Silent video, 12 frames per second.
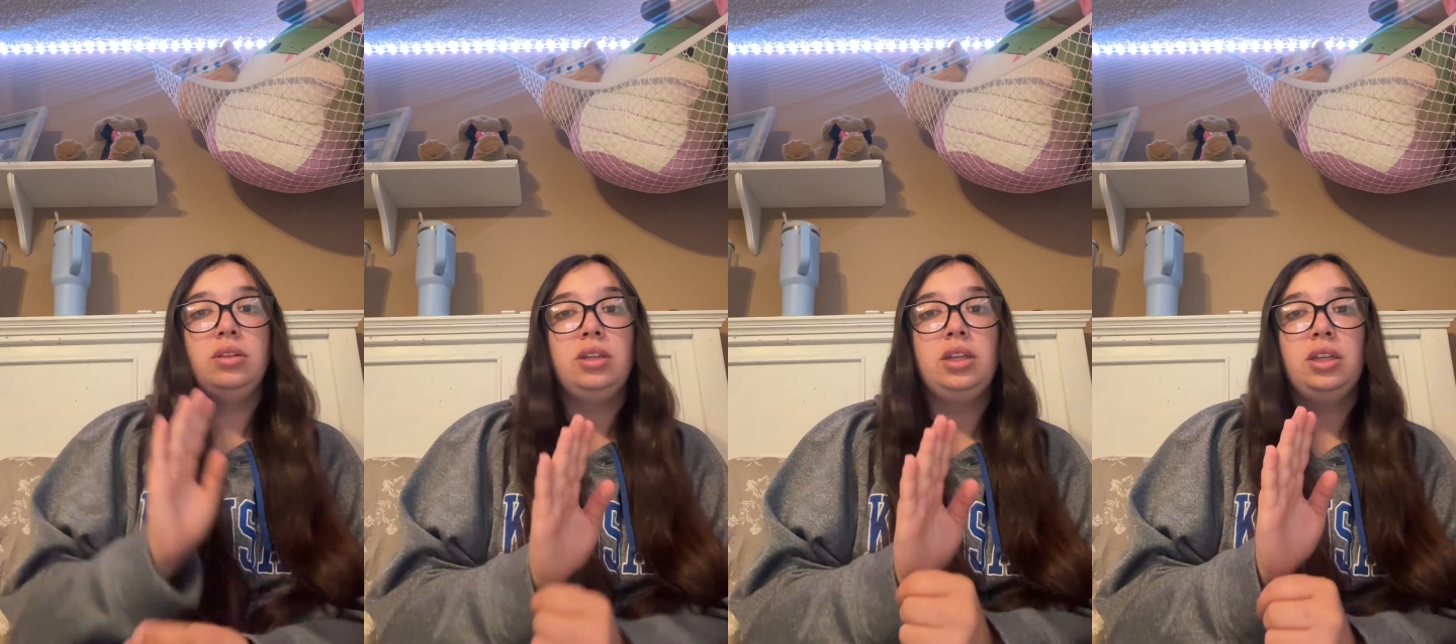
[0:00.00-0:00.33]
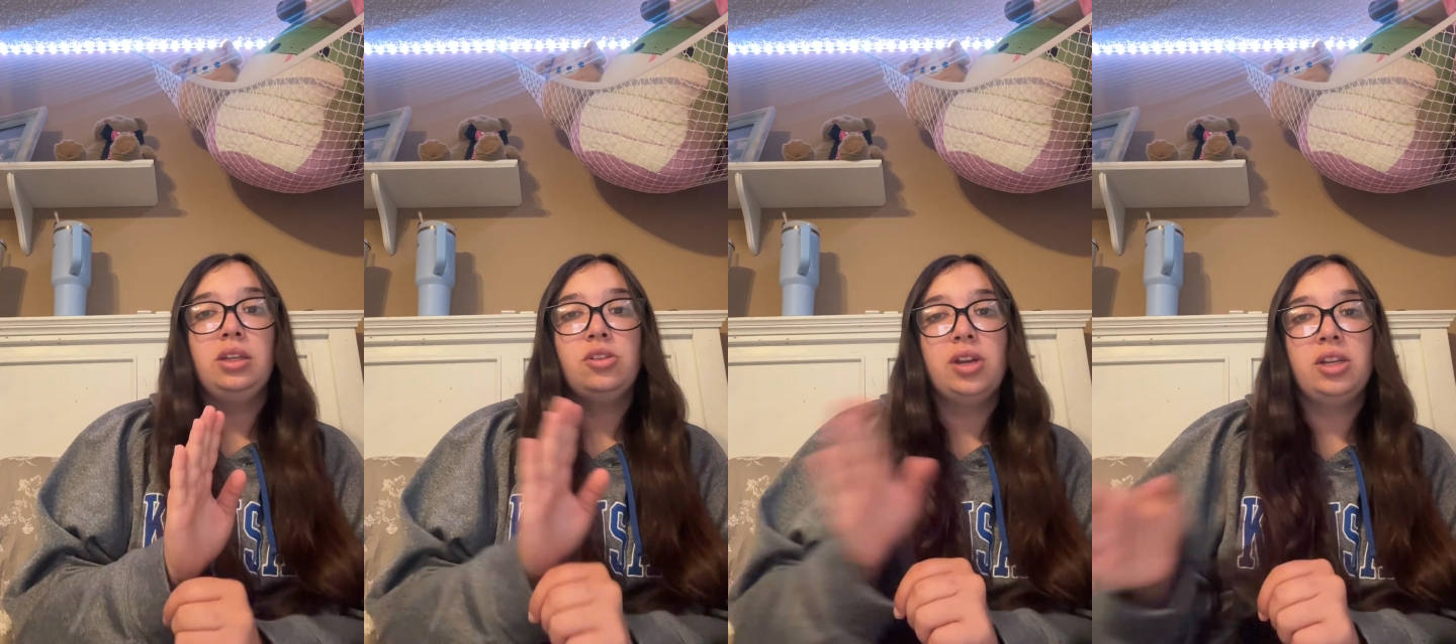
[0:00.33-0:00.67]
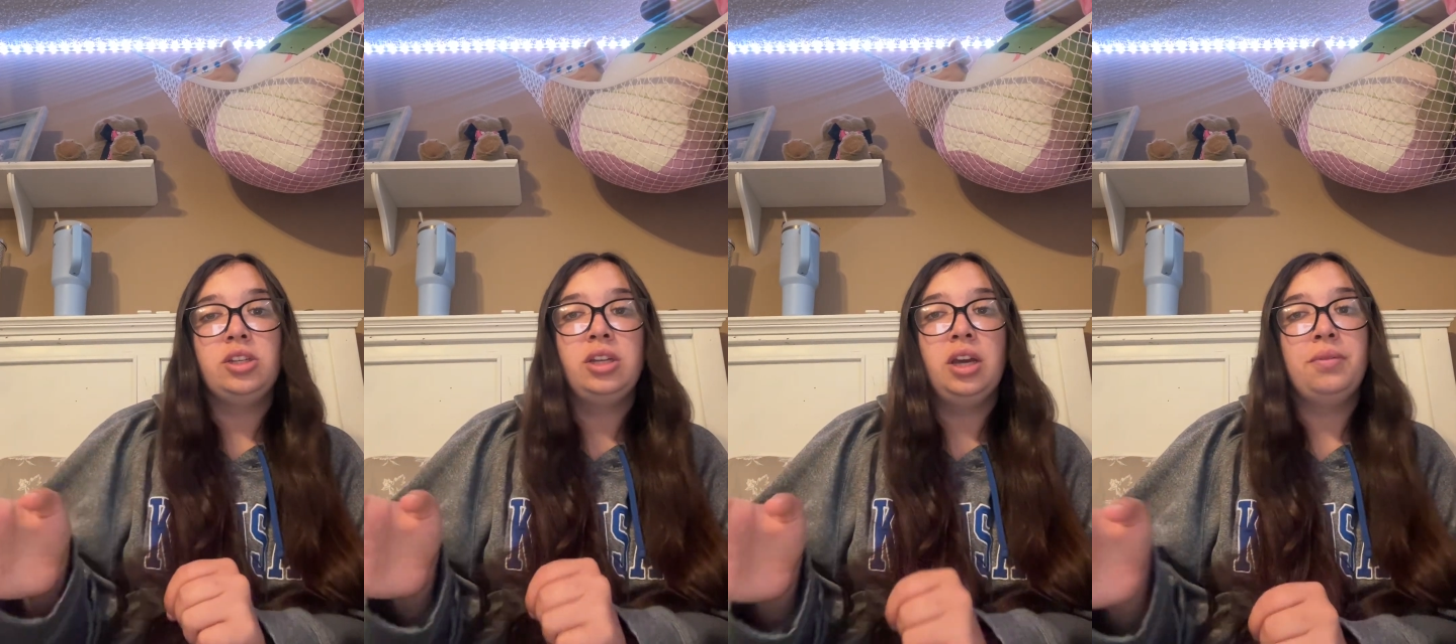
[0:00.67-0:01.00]
the
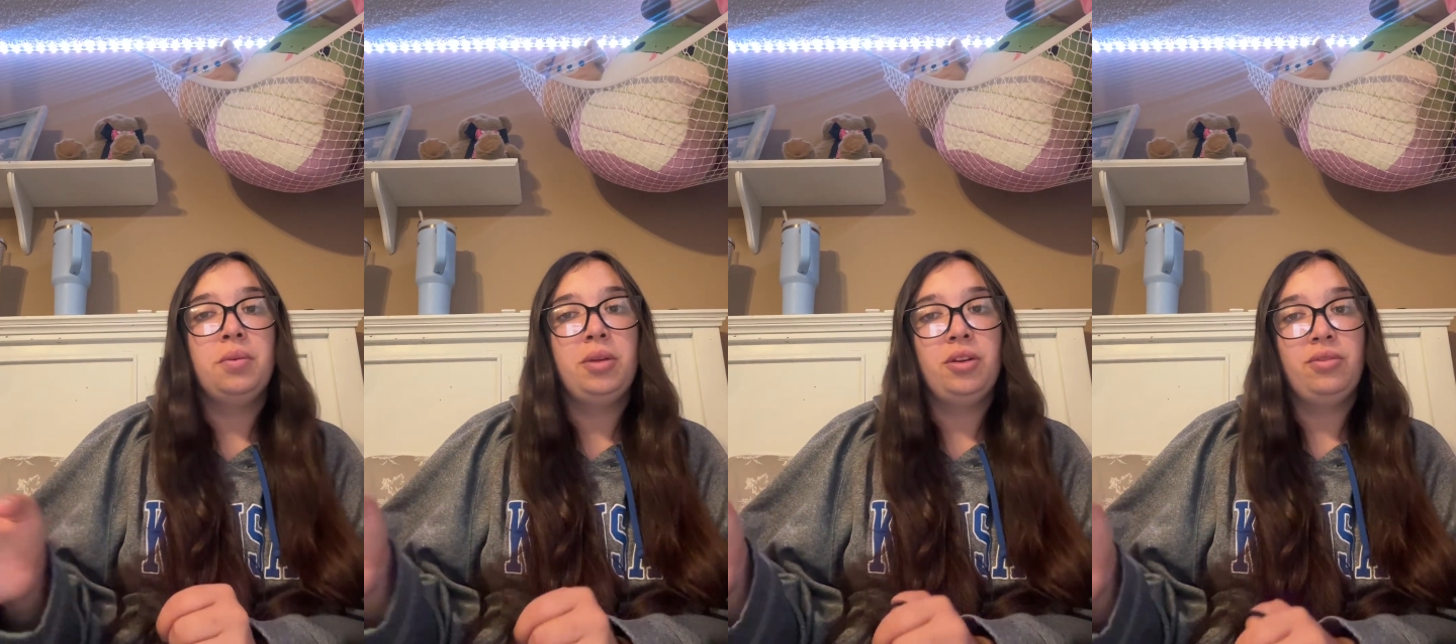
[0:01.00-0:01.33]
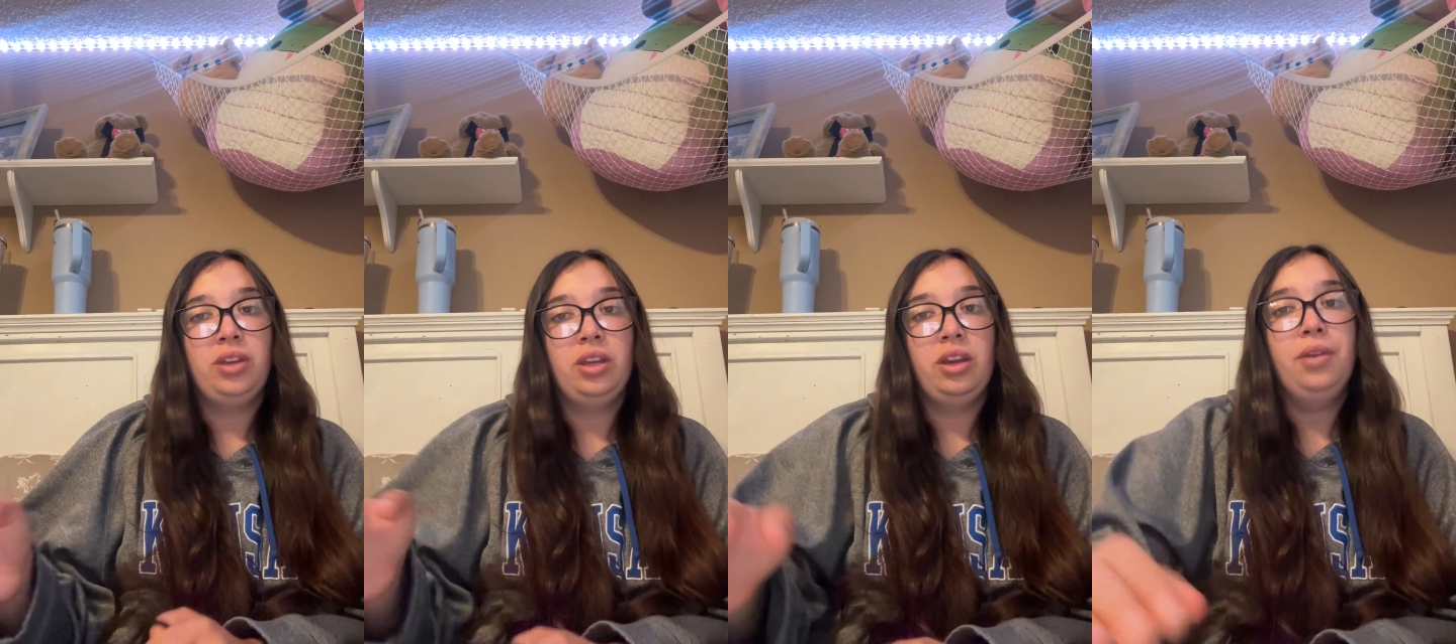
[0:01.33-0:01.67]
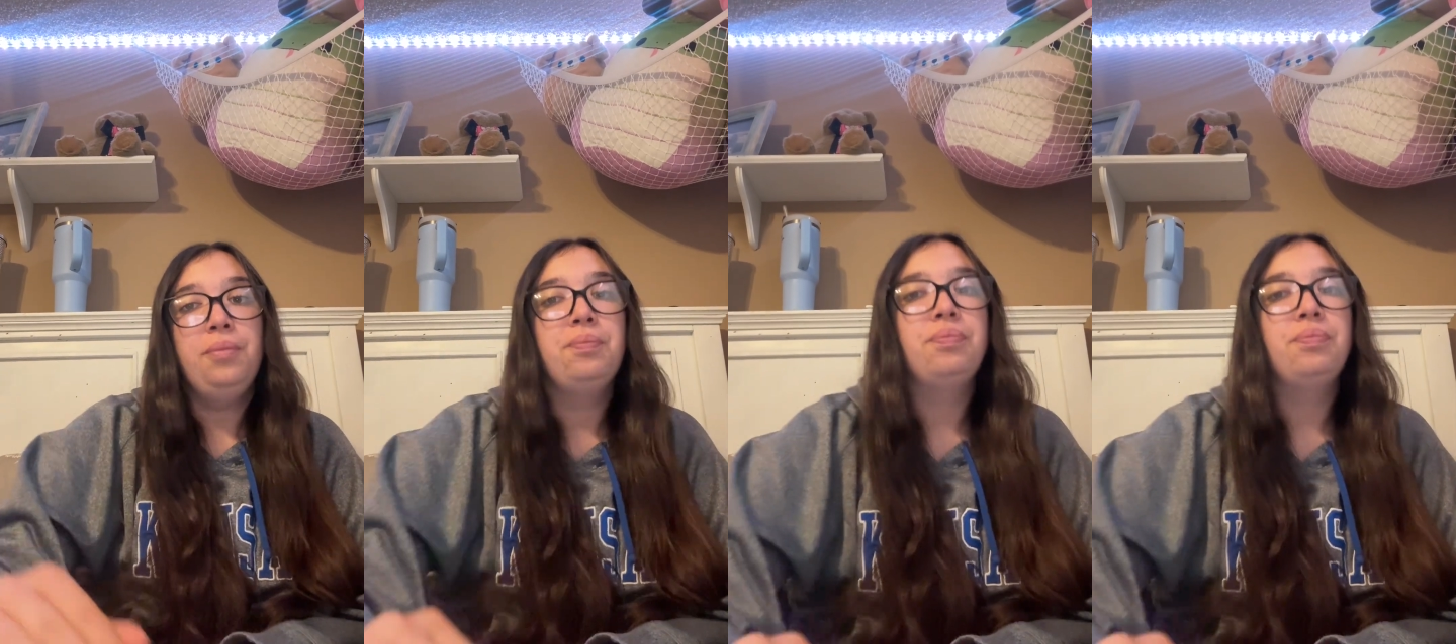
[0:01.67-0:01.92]
tragedy of a male figure.